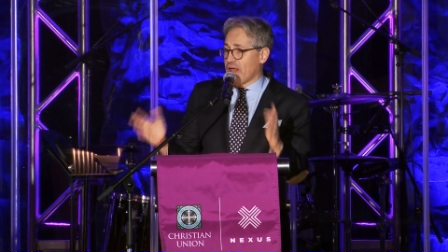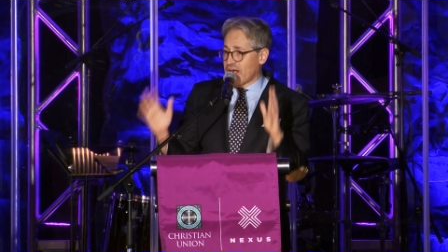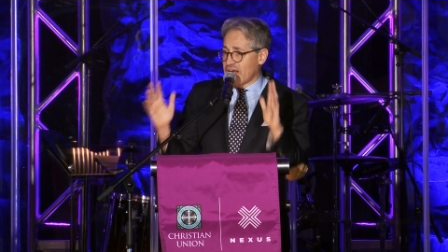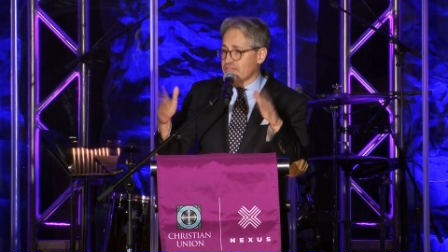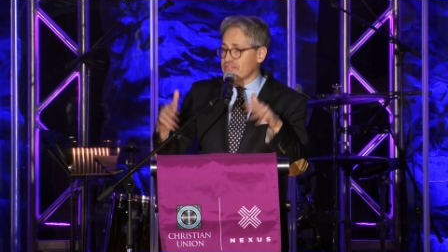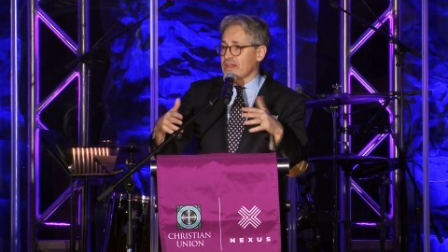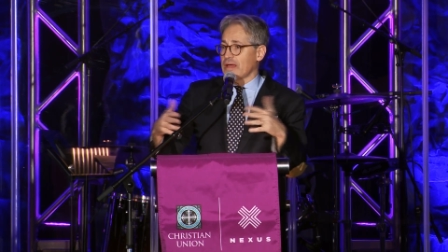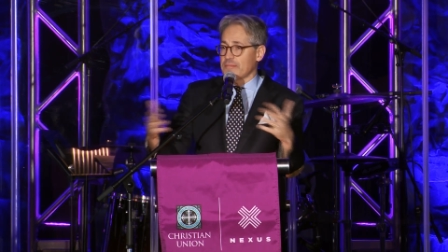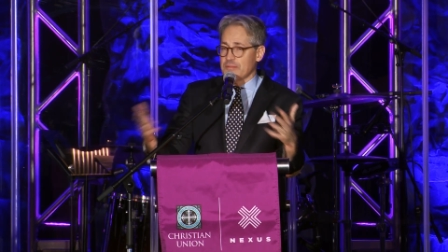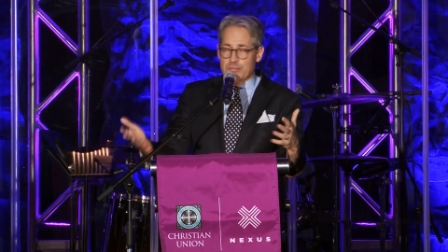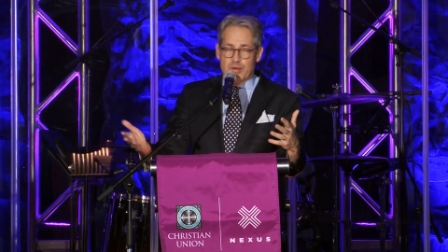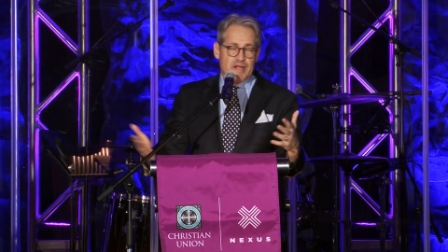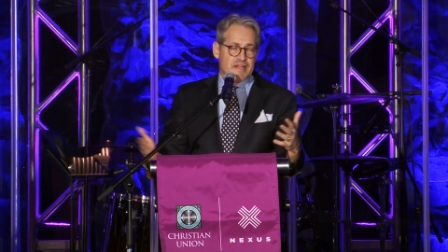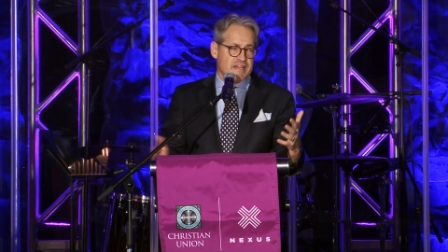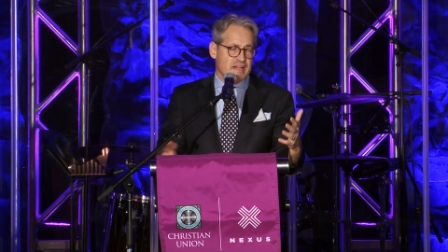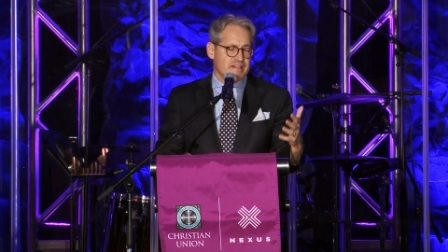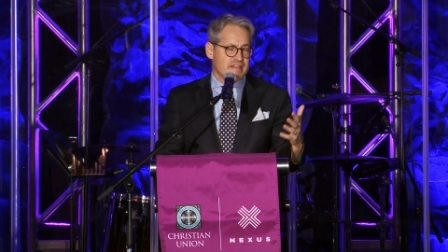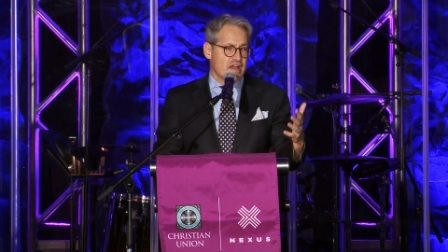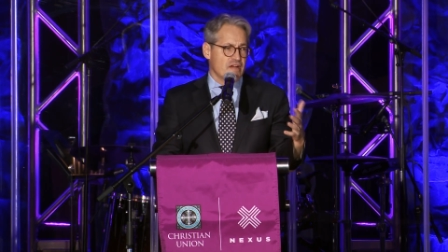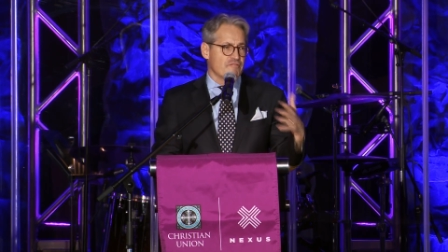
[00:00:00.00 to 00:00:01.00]
I don't have time to break
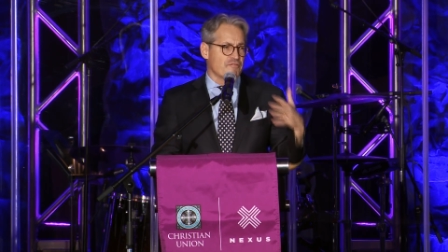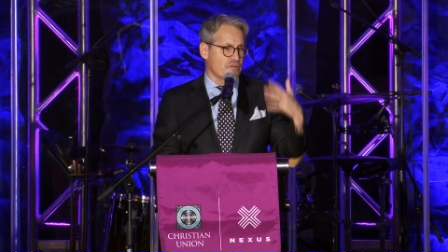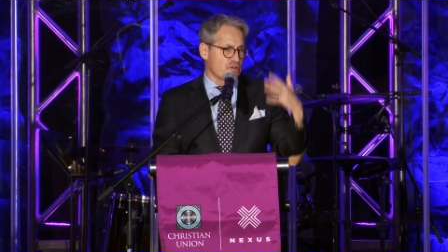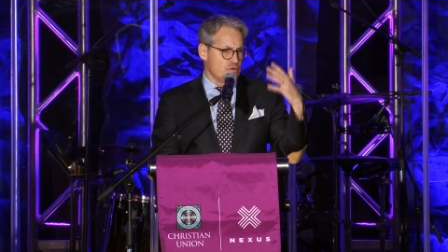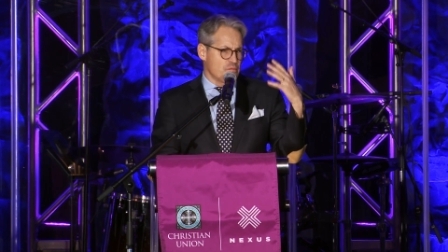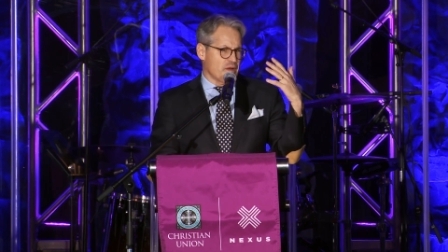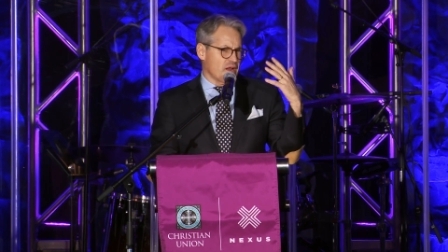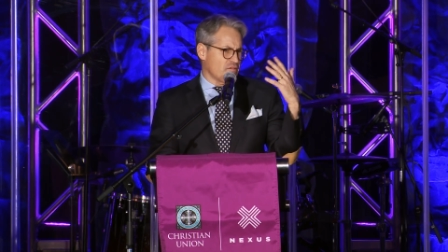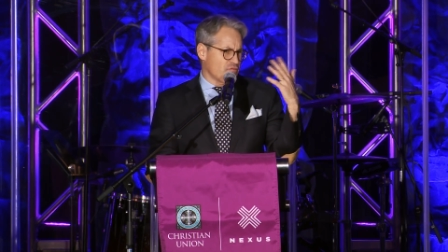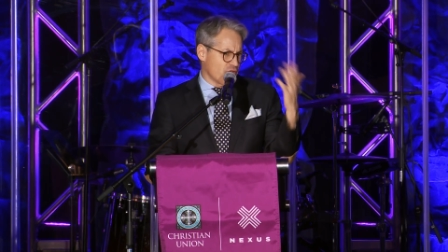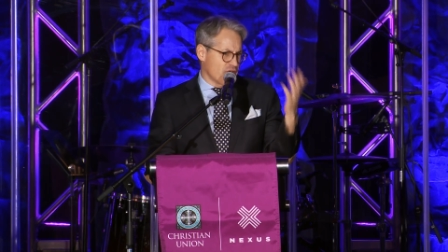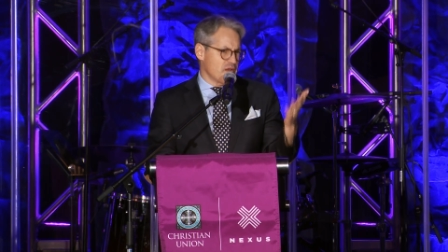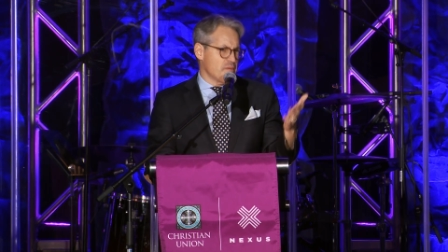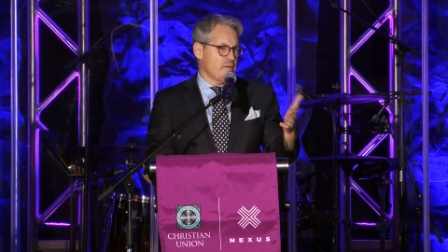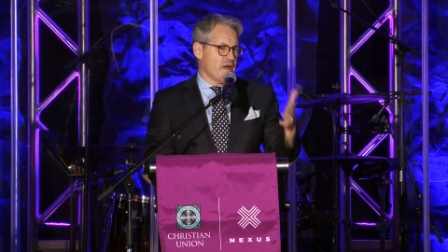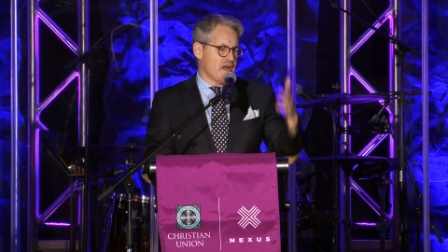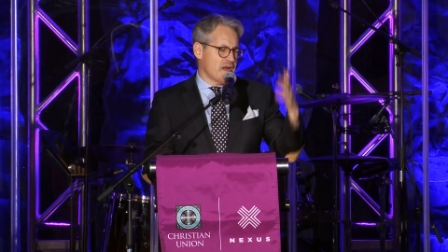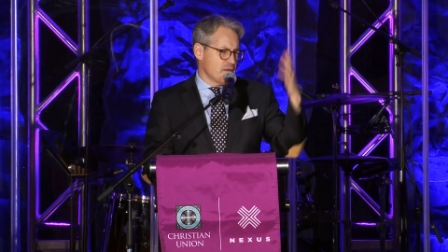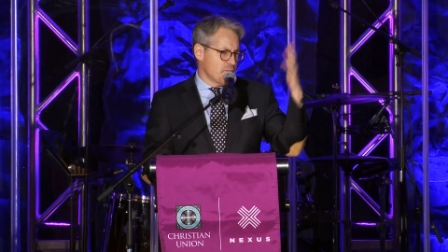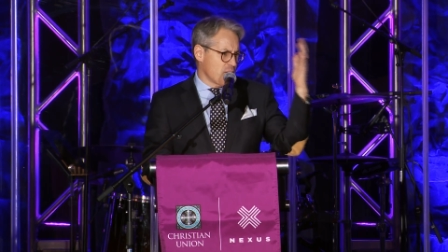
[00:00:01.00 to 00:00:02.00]
that down for you, but I've written
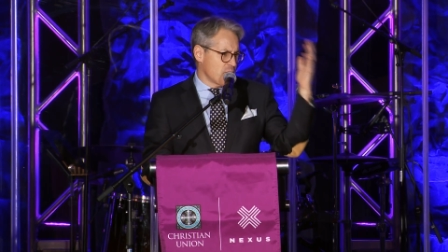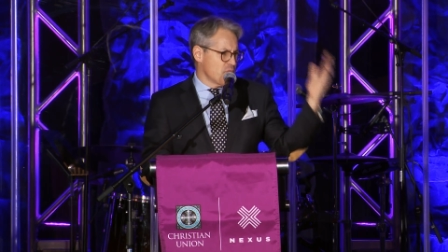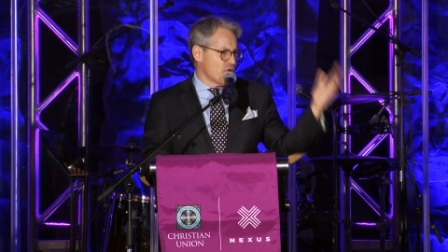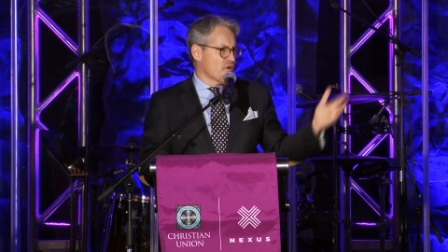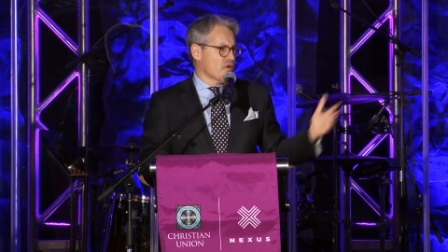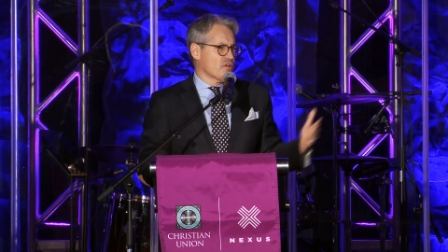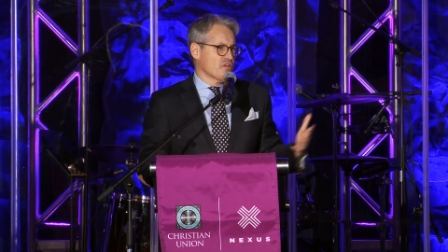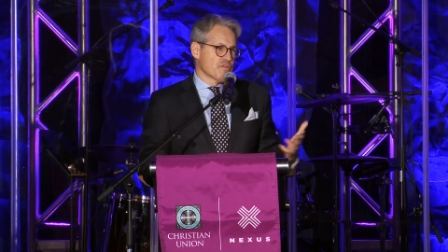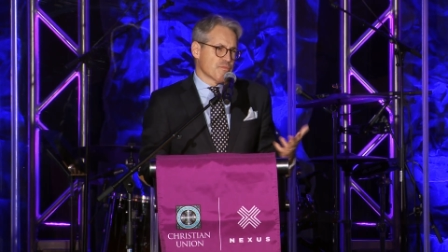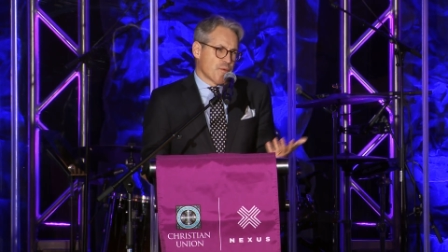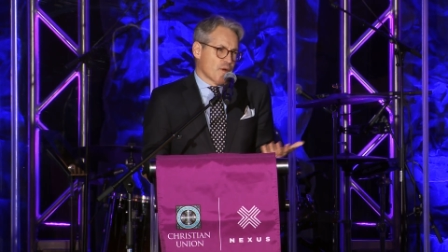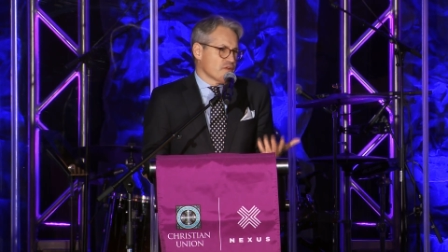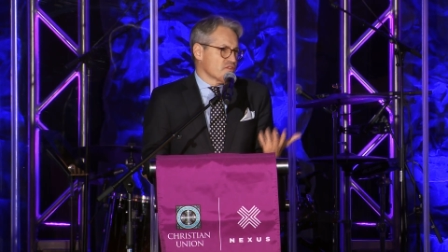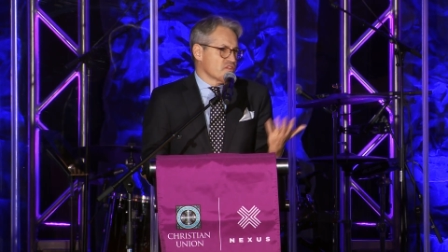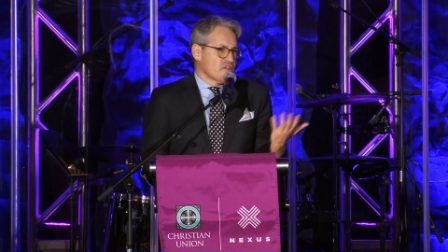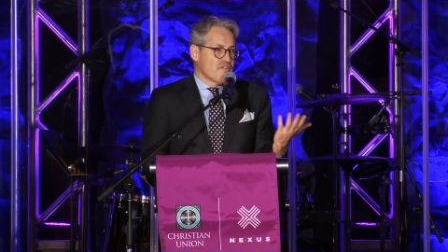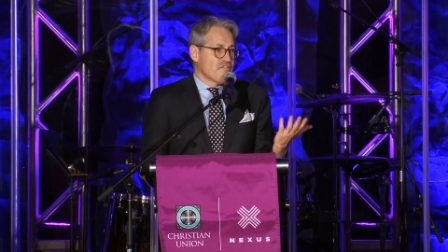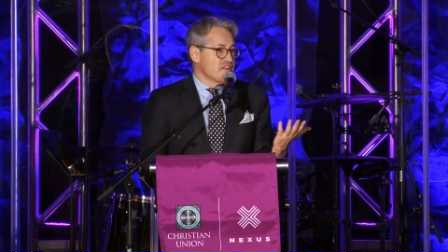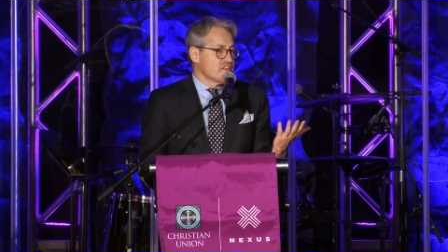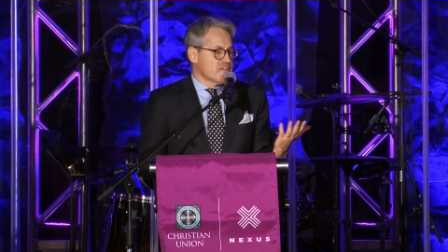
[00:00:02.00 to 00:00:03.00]
about it in my miracles book and stuff.